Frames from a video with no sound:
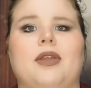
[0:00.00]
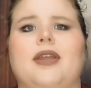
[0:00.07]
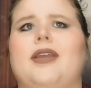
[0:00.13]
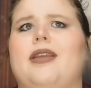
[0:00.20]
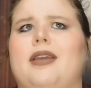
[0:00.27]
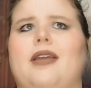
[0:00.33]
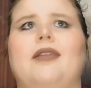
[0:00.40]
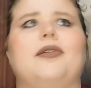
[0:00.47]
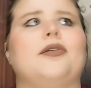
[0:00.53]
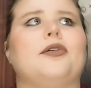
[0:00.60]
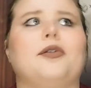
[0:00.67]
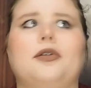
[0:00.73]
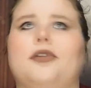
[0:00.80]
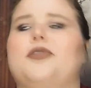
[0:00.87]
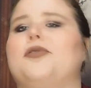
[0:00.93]
Again,
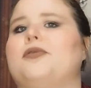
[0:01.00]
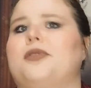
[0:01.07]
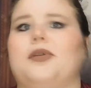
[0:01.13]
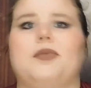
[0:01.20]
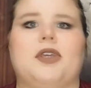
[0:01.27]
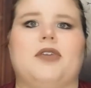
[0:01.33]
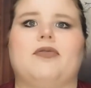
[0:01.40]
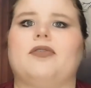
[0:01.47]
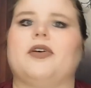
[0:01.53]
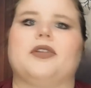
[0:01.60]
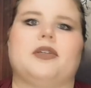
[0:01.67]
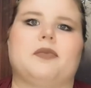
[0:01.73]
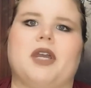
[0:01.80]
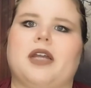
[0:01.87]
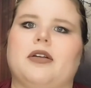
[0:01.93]
could totally be faulty
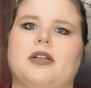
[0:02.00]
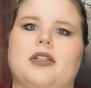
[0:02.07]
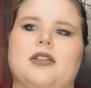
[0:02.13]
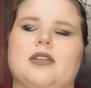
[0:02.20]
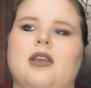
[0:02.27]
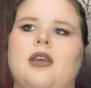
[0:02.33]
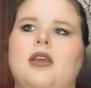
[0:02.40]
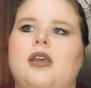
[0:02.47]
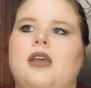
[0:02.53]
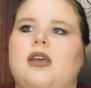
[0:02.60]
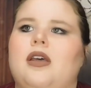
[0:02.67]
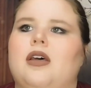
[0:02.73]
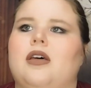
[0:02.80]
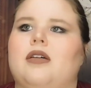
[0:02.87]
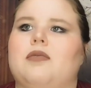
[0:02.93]
batteries.
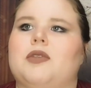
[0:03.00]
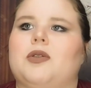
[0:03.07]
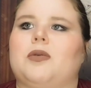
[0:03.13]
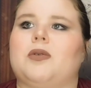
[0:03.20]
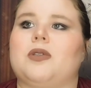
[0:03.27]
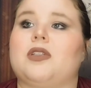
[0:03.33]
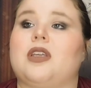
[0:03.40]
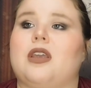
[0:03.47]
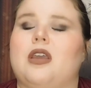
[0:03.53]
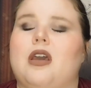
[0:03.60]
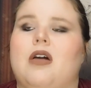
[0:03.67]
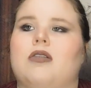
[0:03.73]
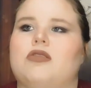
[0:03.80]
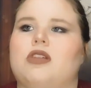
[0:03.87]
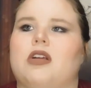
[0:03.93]
So we'll see.
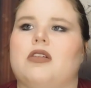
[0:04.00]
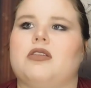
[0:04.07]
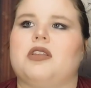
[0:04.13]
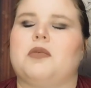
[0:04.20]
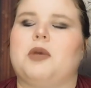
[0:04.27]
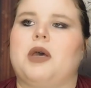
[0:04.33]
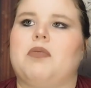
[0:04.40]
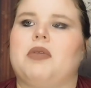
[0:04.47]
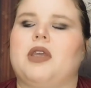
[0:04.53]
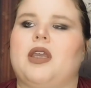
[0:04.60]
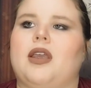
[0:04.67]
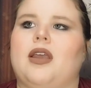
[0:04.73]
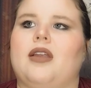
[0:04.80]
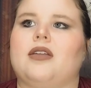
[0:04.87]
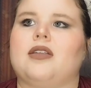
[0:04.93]
I'll charge them up.
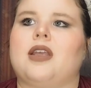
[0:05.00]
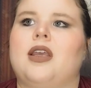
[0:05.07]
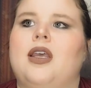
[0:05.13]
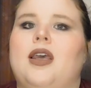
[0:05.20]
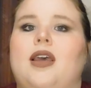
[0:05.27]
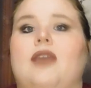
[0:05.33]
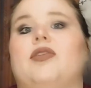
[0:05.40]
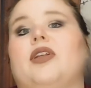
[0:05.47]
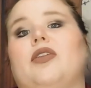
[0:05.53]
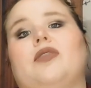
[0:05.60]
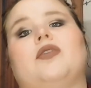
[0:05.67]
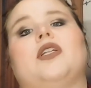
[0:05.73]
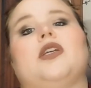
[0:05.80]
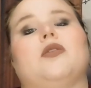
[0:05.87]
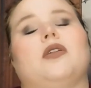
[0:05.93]
And I have another
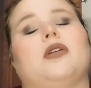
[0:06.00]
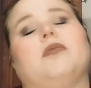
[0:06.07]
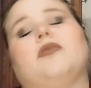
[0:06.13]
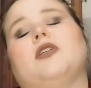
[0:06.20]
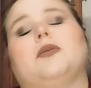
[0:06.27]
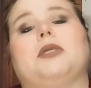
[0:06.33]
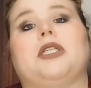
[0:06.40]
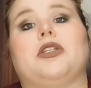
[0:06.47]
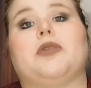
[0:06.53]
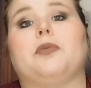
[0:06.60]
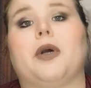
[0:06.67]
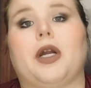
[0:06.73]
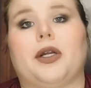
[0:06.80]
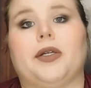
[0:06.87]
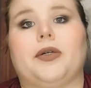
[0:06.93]
video that I'm filming
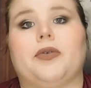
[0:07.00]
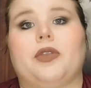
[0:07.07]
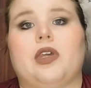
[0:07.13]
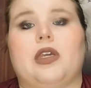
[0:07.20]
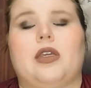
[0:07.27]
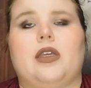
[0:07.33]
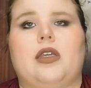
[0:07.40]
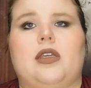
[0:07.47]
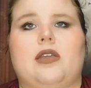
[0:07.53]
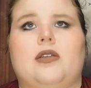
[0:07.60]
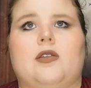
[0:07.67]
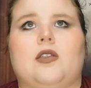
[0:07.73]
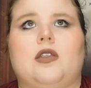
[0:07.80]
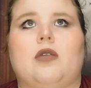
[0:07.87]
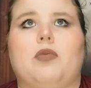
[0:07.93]
tomorrow that
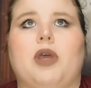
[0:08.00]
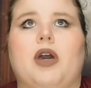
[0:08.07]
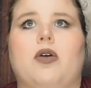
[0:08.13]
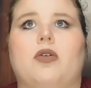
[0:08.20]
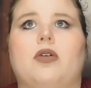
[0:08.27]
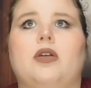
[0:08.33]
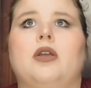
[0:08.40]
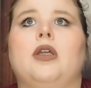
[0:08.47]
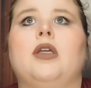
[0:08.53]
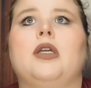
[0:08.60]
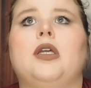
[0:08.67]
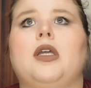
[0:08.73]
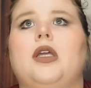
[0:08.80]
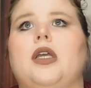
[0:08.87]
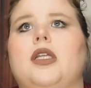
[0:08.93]
is about
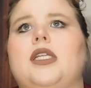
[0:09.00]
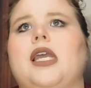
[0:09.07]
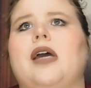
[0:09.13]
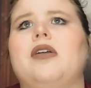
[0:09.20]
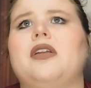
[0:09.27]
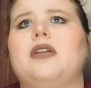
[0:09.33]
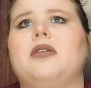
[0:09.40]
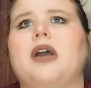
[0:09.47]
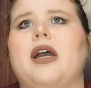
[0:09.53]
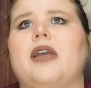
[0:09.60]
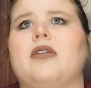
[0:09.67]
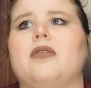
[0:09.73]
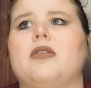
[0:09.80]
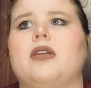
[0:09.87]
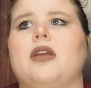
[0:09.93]
a town in
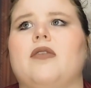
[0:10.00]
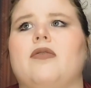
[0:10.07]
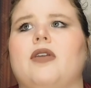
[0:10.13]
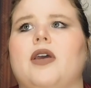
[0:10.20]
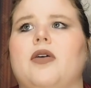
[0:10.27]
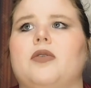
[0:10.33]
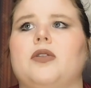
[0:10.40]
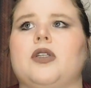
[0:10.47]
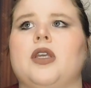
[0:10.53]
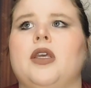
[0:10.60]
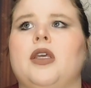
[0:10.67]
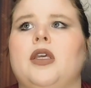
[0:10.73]
Ohio that I found